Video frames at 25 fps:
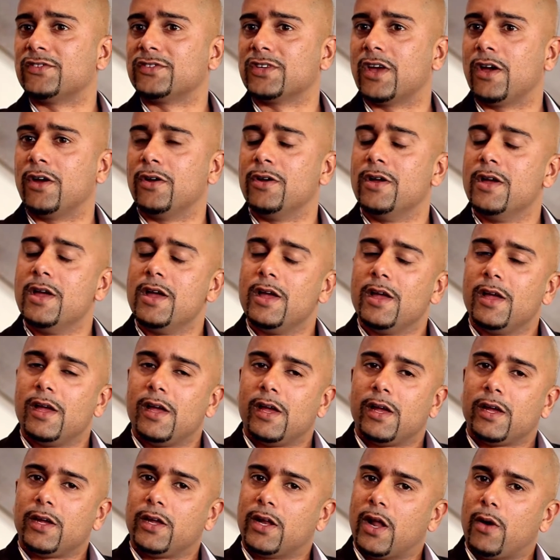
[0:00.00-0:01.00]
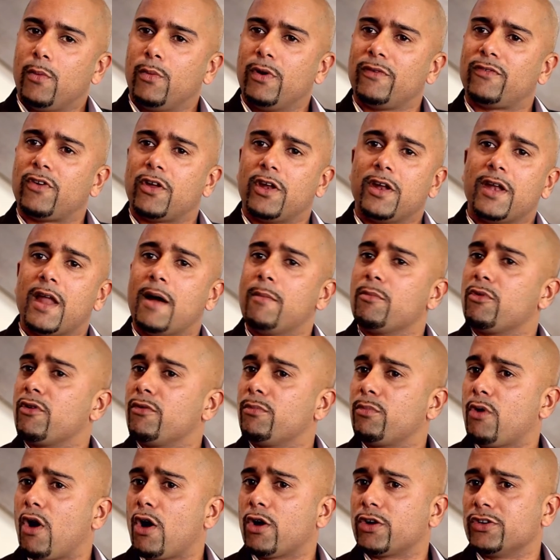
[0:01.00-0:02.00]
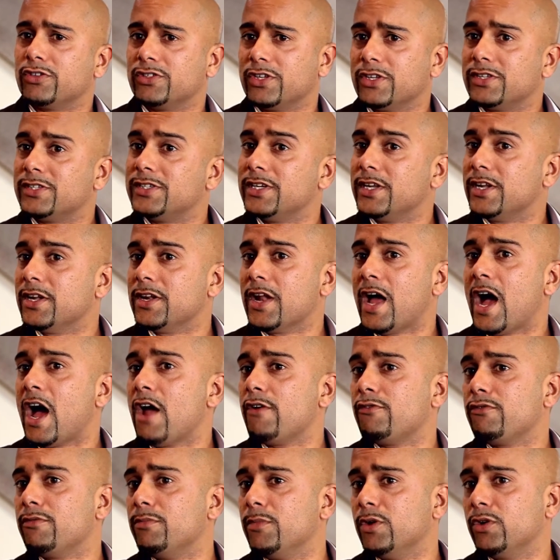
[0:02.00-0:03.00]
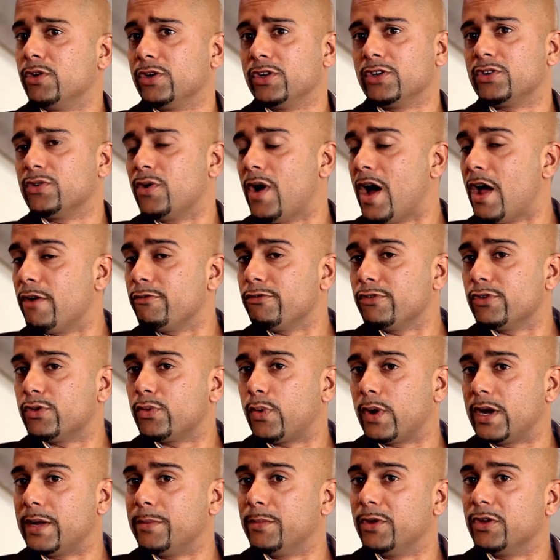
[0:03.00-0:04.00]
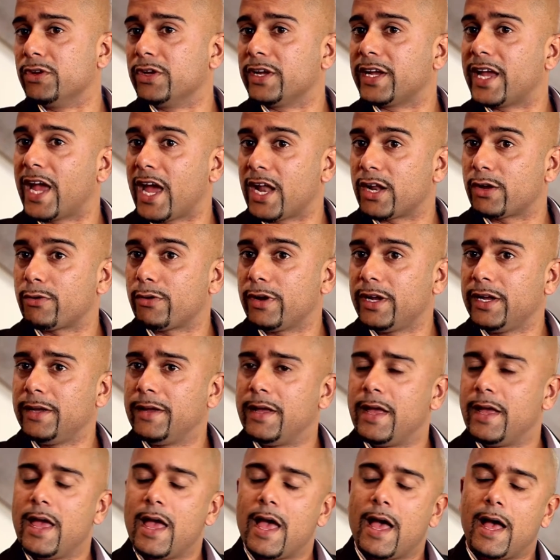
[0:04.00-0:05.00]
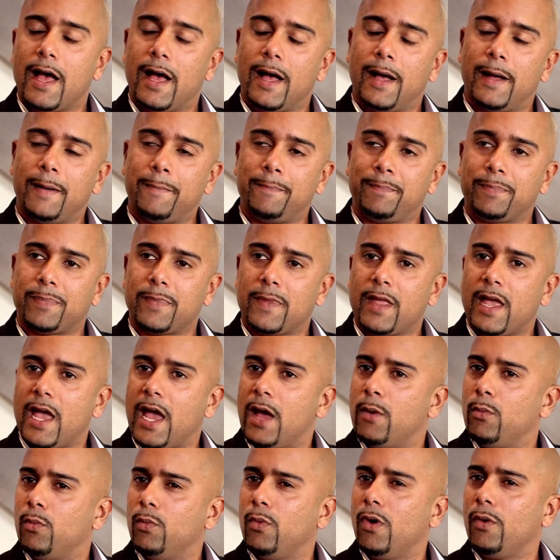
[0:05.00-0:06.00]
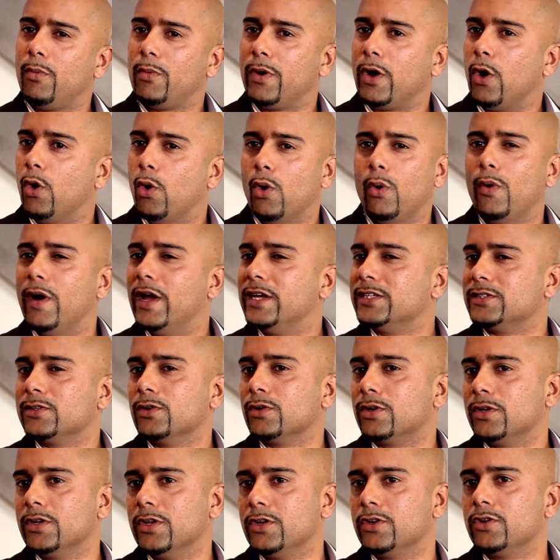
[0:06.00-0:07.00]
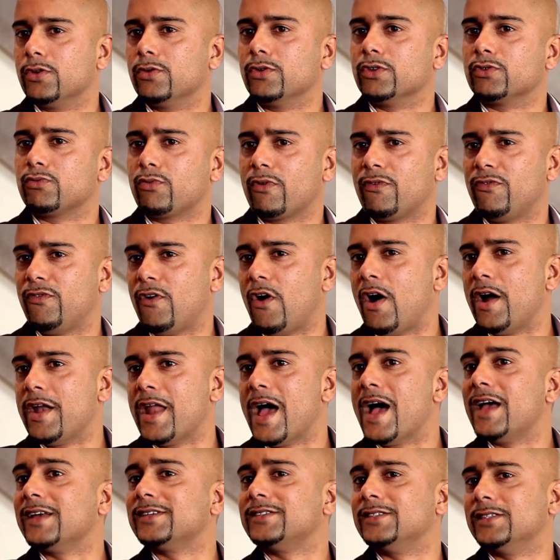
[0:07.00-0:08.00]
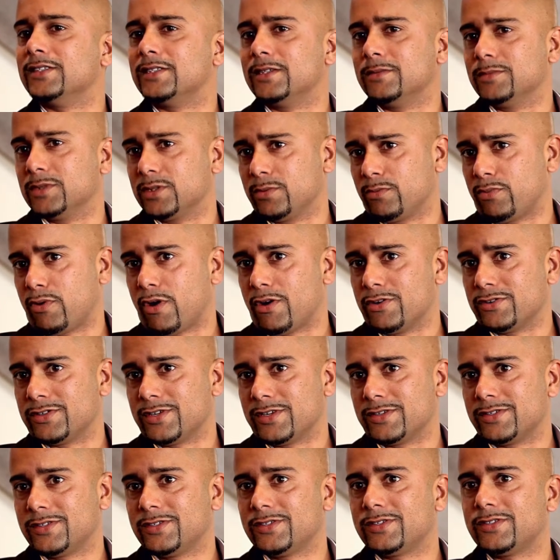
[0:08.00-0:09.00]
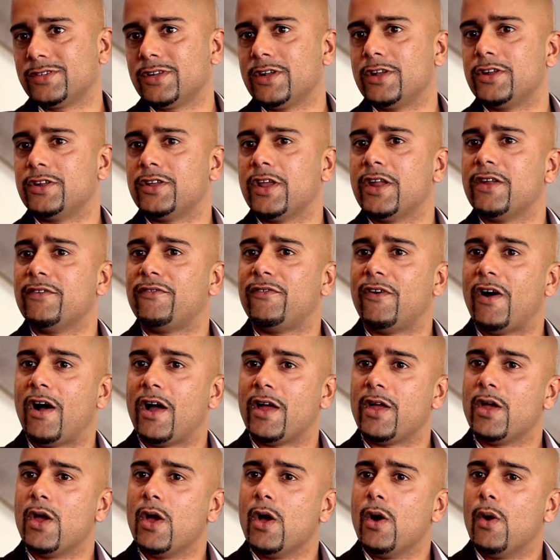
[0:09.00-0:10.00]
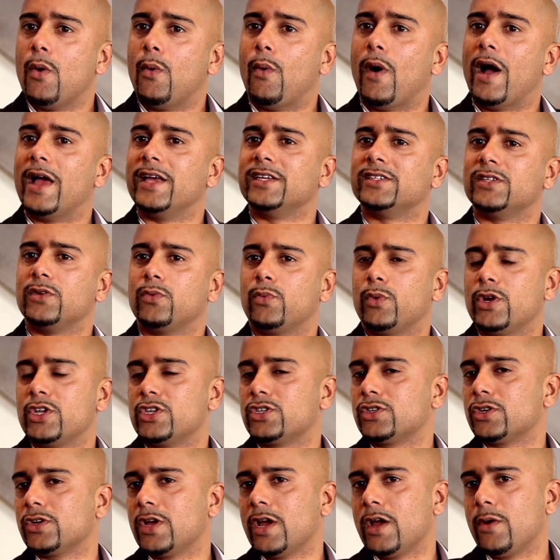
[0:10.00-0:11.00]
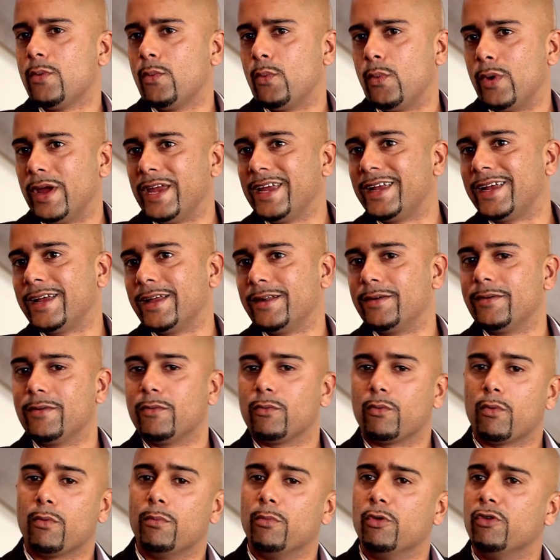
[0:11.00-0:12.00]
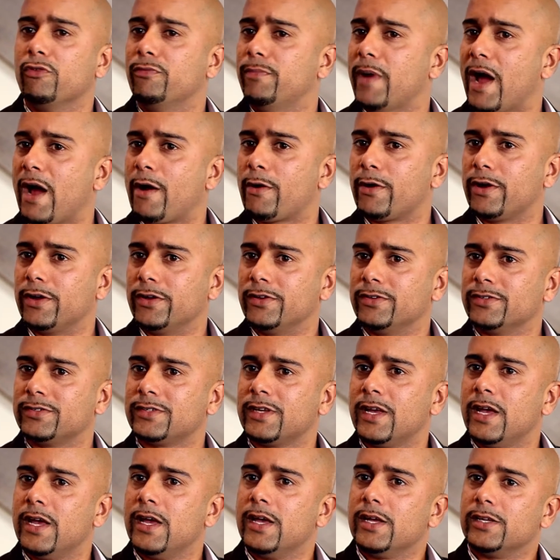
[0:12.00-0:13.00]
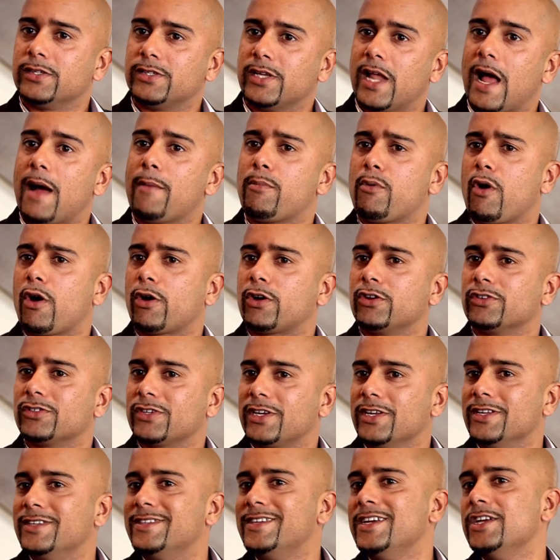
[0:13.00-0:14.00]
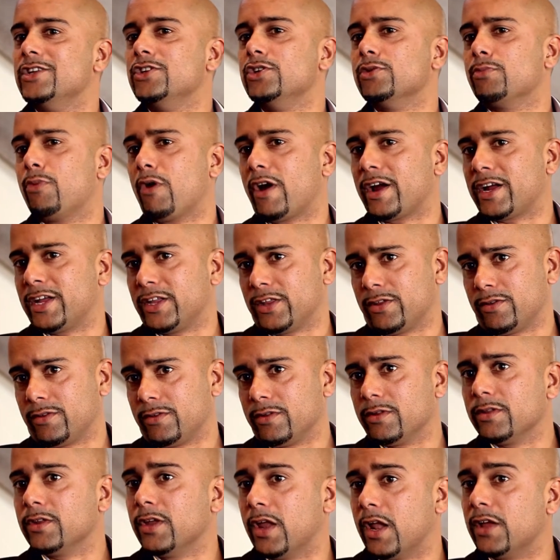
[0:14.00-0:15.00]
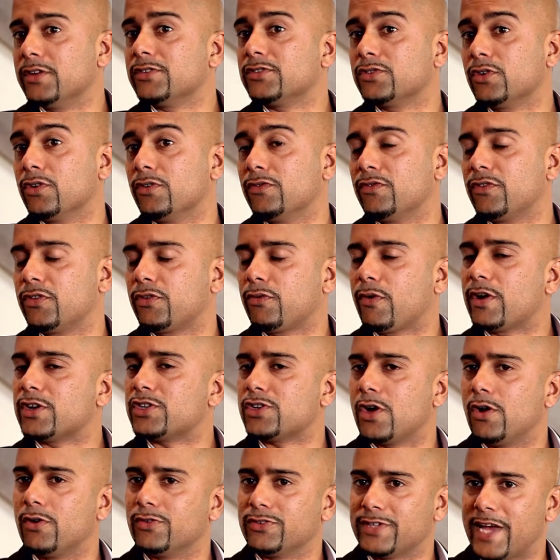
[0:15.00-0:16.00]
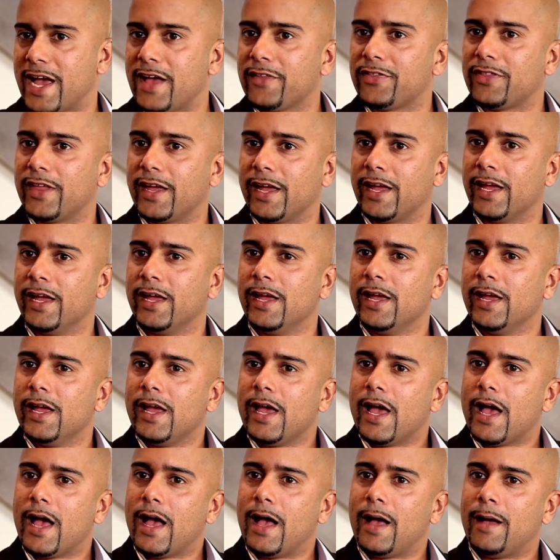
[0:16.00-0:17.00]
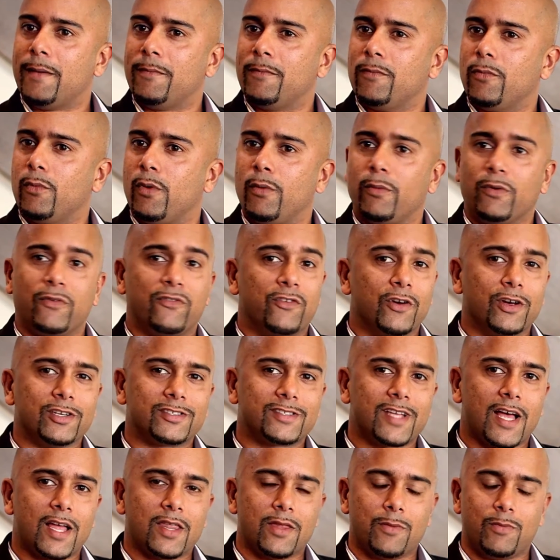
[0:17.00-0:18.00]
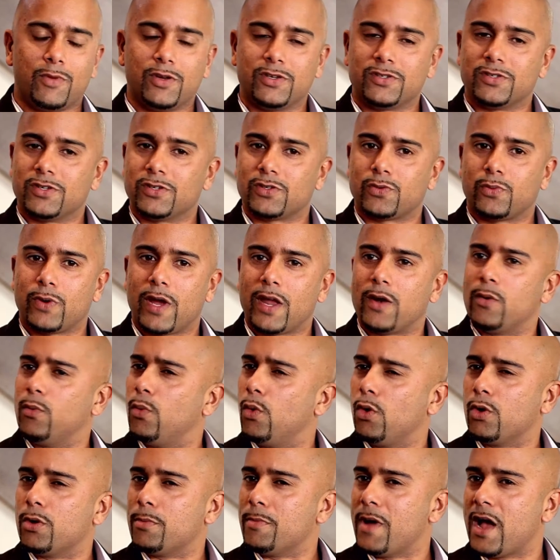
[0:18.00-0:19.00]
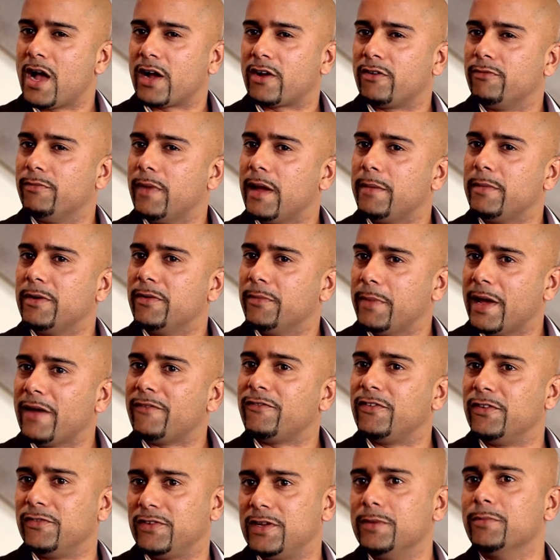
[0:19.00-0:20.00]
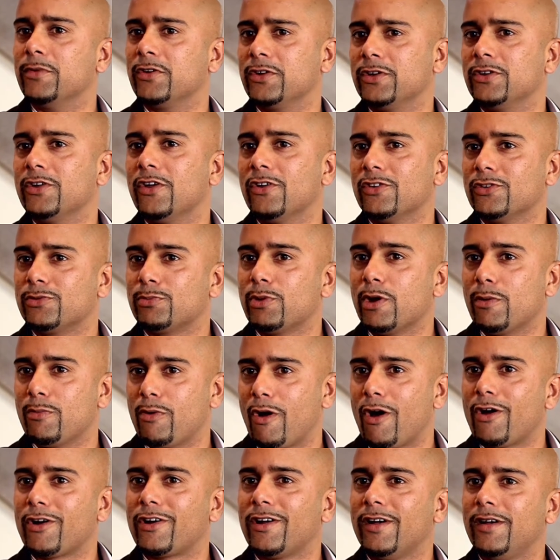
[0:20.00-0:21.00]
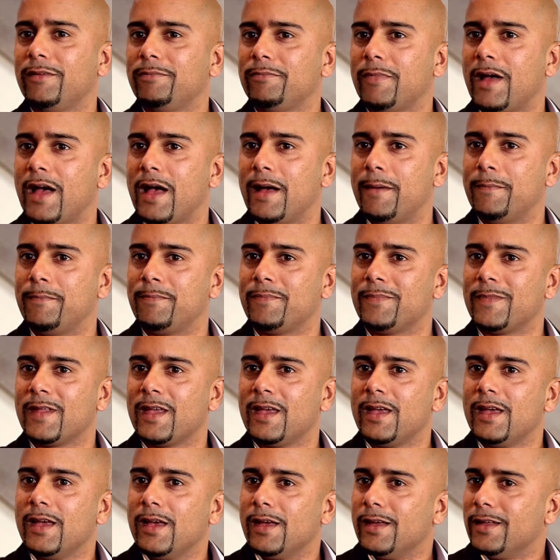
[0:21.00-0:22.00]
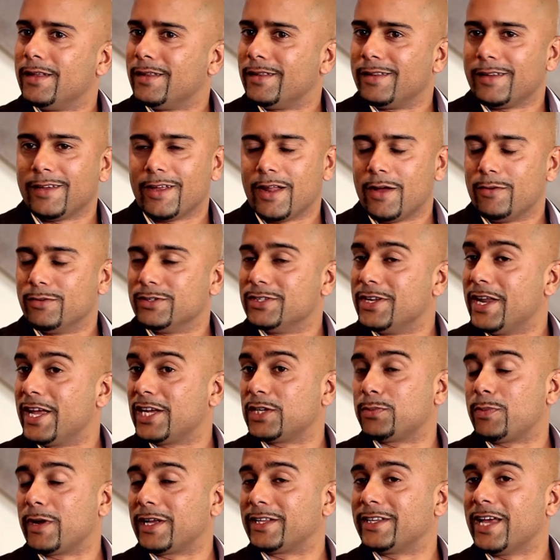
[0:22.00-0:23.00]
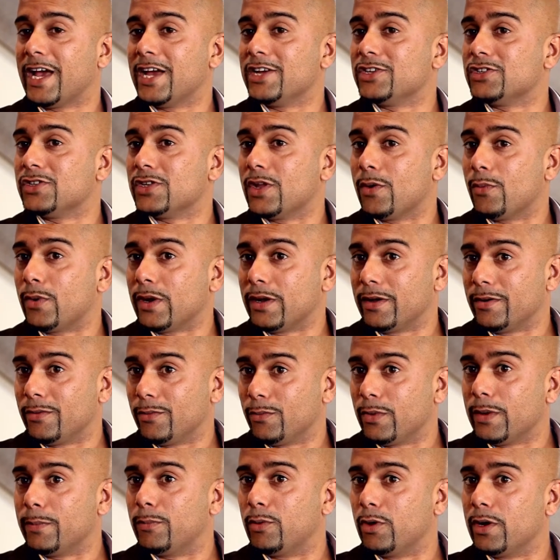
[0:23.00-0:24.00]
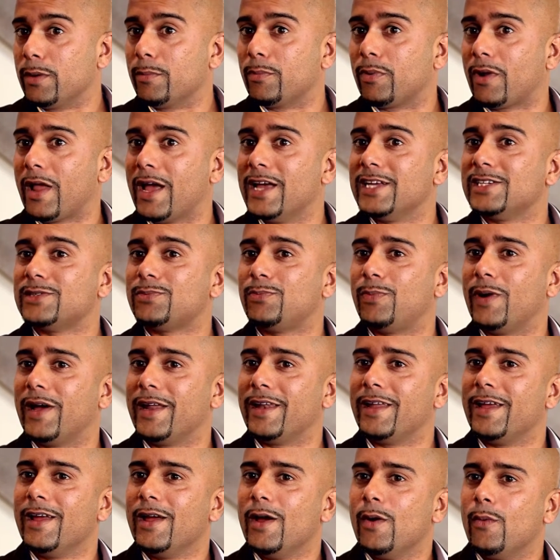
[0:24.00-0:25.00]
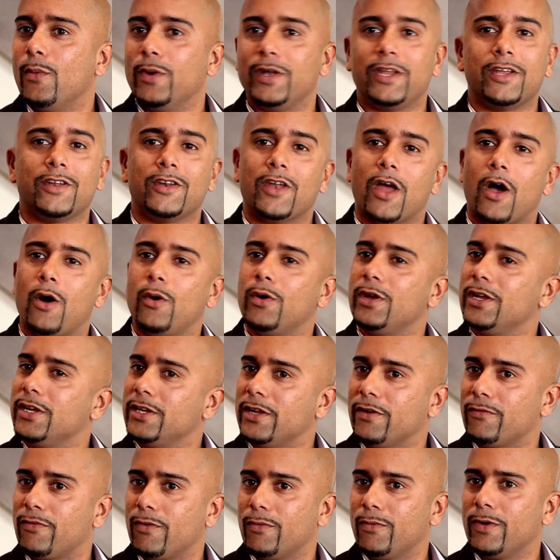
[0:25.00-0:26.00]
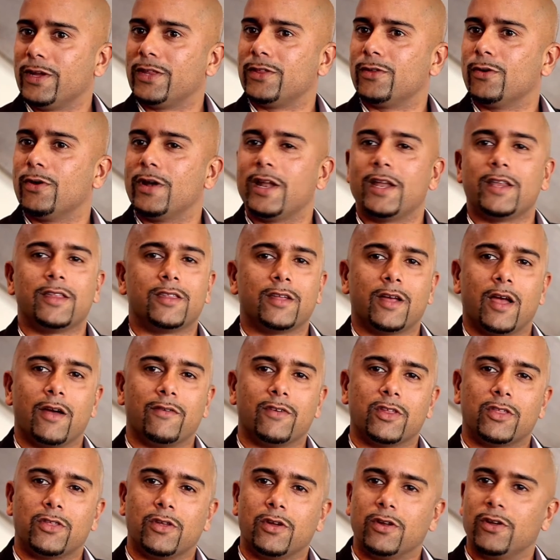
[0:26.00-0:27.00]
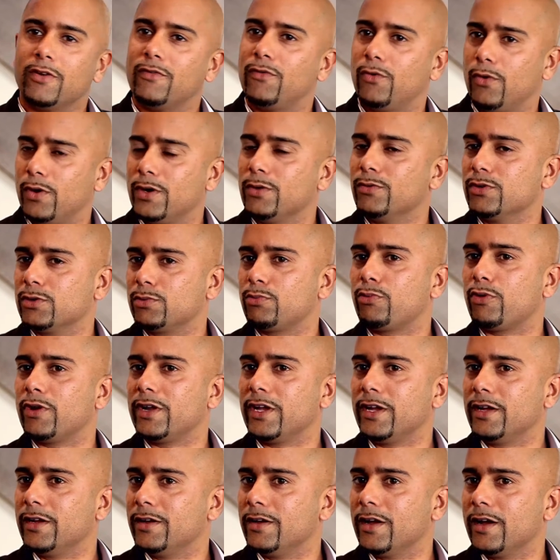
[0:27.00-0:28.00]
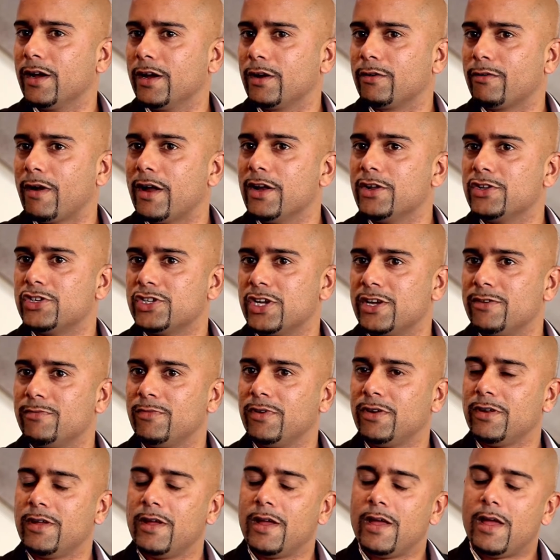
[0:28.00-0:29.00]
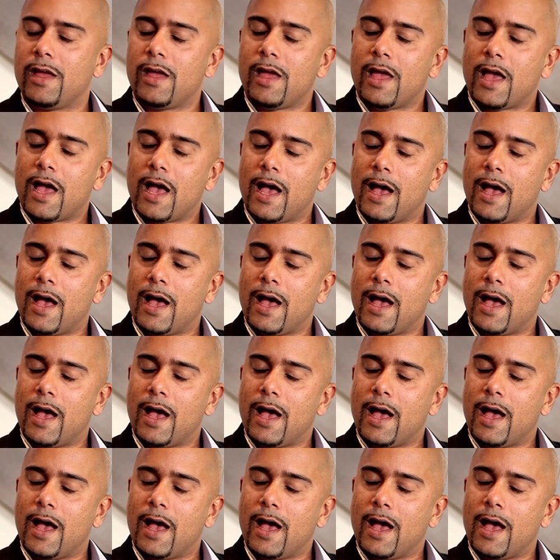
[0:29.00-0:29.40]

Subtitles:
So, we've got a number of brokers that sit in 100 million to 120 million category. And what we're always looking to do is refine our systems and processes and identify ways in which we can remove barriers so our brokers continue breaking, sort of thresholds out there. When we first started the business, we had a watermark of maybe about $50 million per broker. It was an expectation that we put in place, but we didn't know any different. We thought anything over 30 or 40 was pretty great achievement.